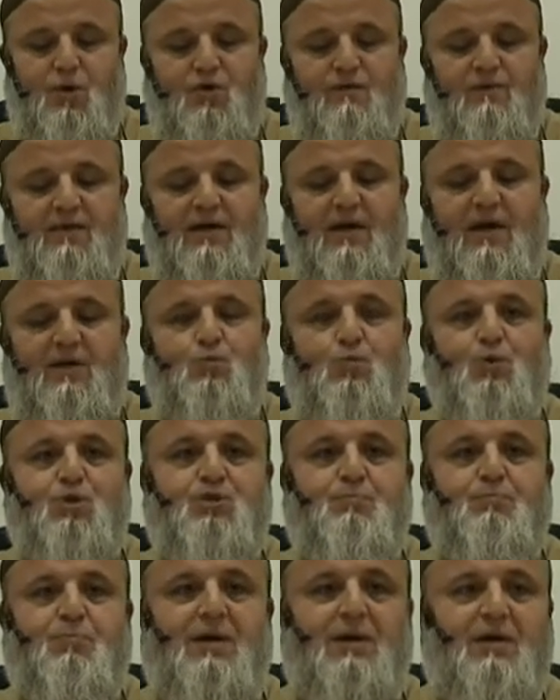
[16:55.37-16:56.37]
over the
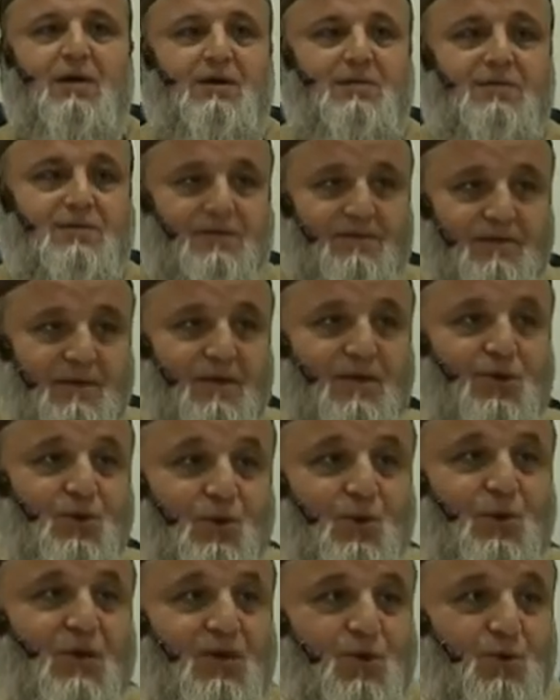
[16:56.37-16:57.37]
unwashed part,
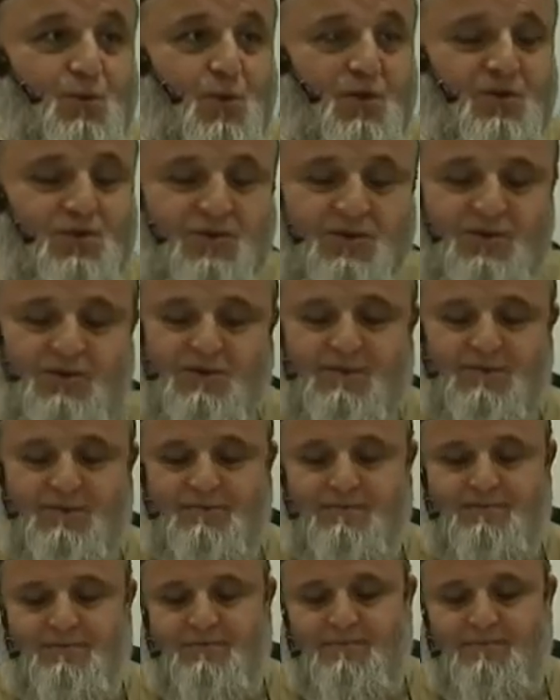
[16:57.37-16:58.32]
you need to wash it.